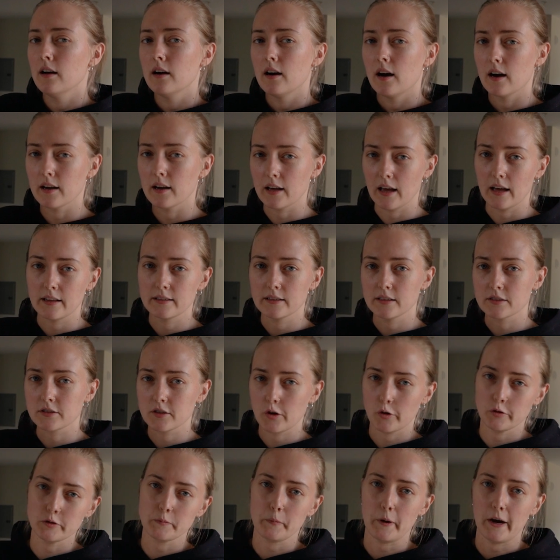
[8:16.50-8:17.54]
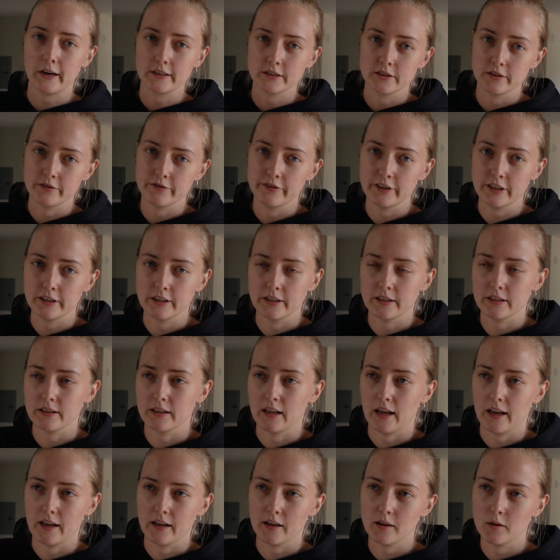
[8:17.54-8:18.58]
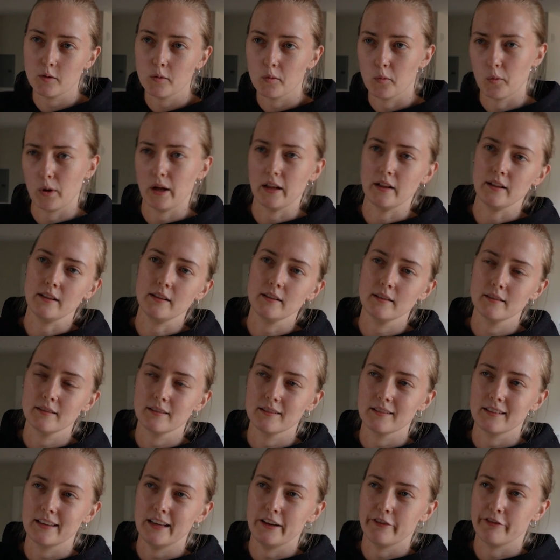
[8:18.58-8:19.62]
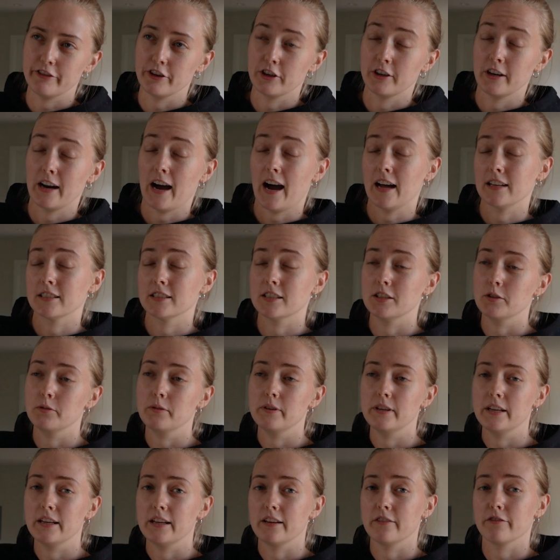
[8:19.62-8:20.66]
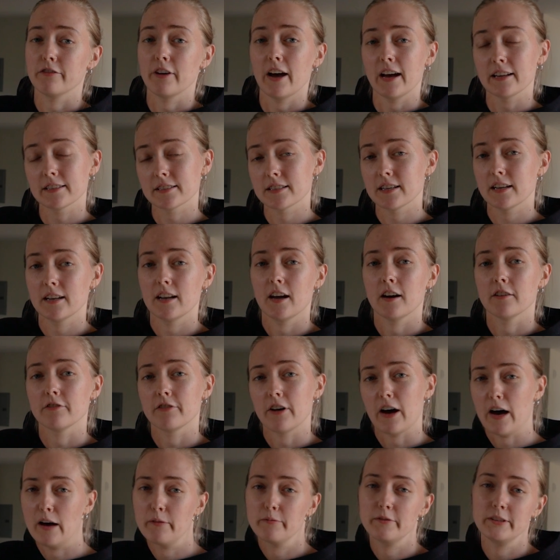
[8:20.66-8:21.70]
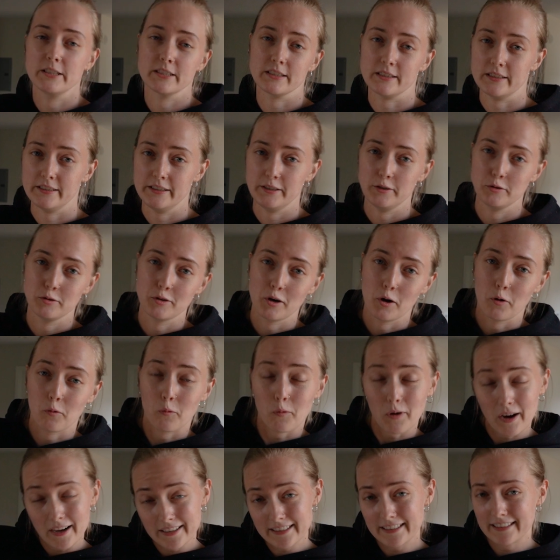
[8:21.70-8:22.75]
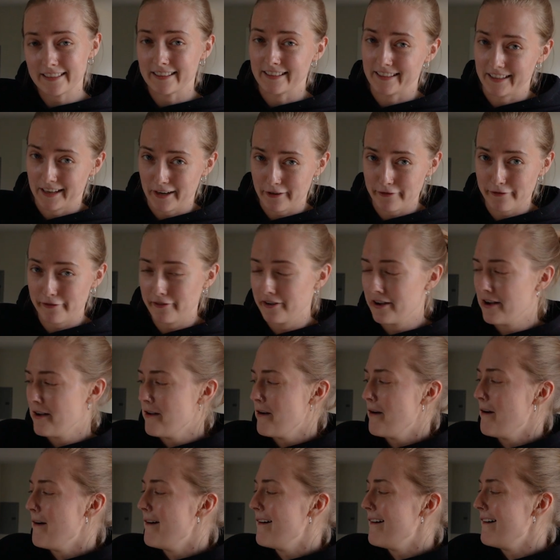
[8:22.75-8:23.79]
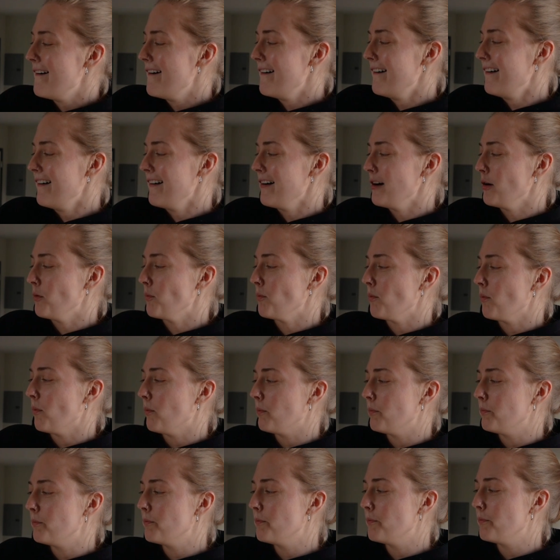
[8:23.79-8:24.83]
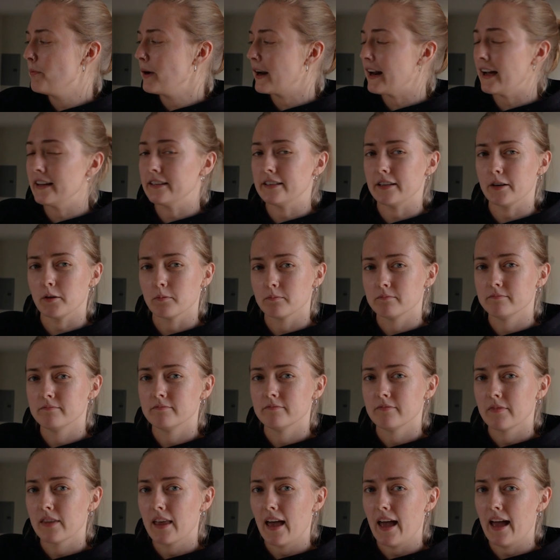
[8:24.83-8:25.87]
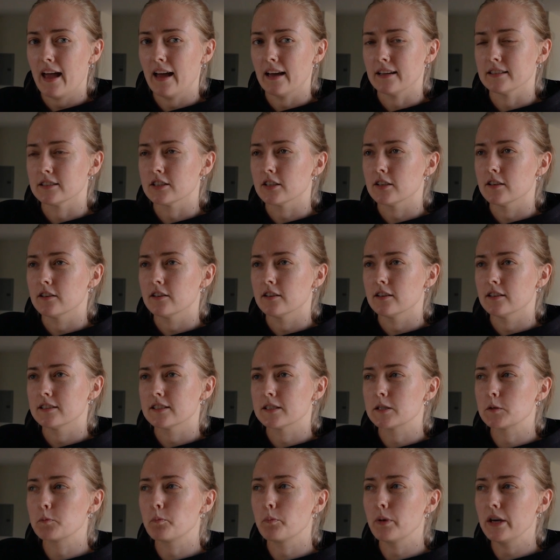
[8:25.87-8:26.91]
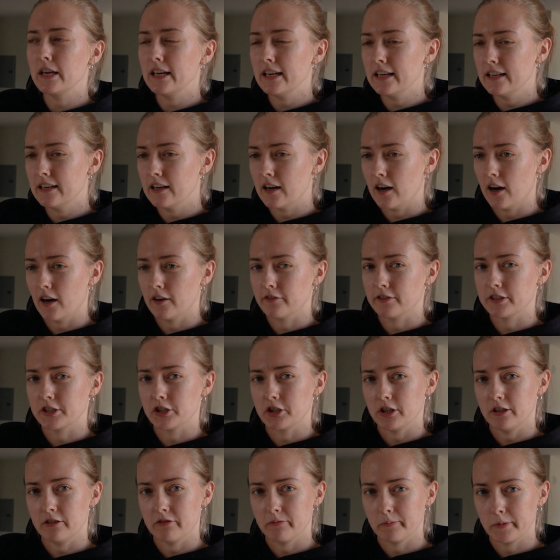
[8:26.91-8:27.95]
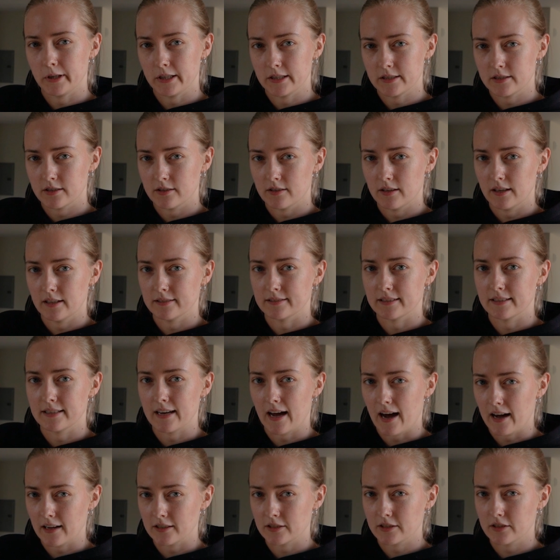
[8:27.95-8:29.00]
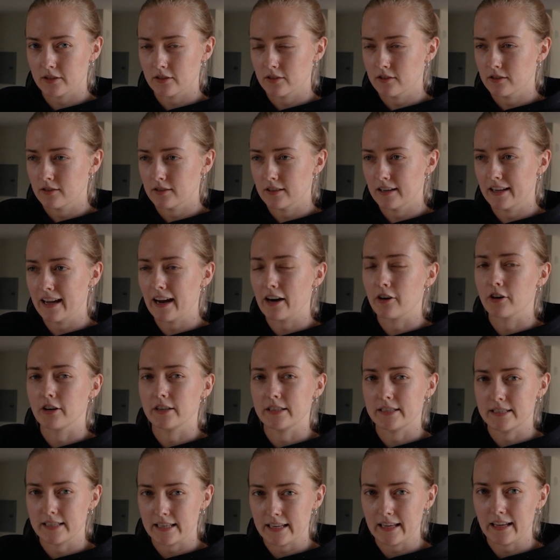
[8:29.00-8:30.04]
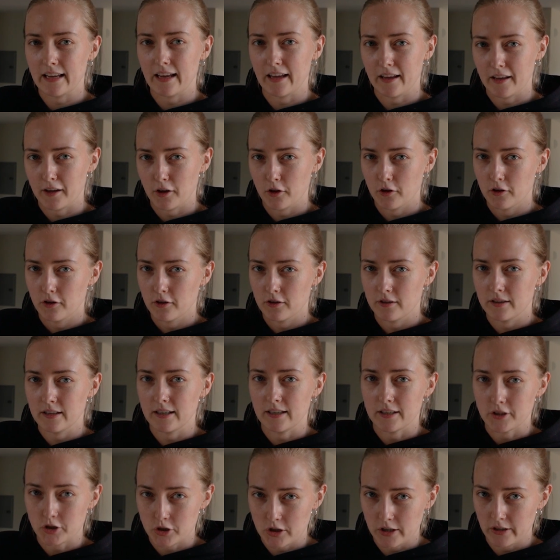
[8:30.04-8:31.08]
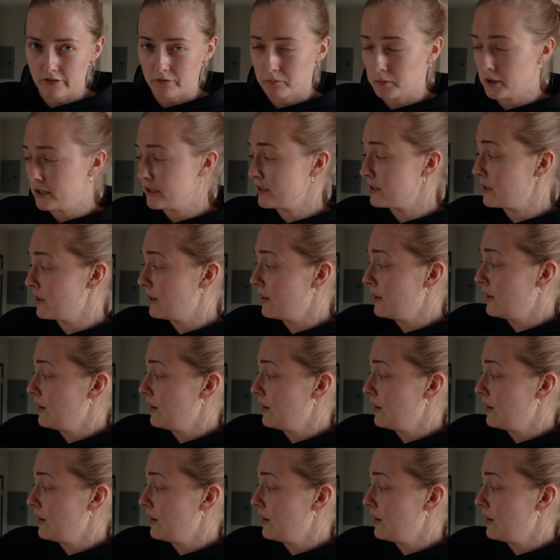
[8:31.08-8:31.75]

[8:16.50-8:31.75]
Again, this goes back to feeling like, well, if you're not doing it fast enough, obviously you don't want it enough. But I do. And speed of achievement is not guaranteeing the achievement.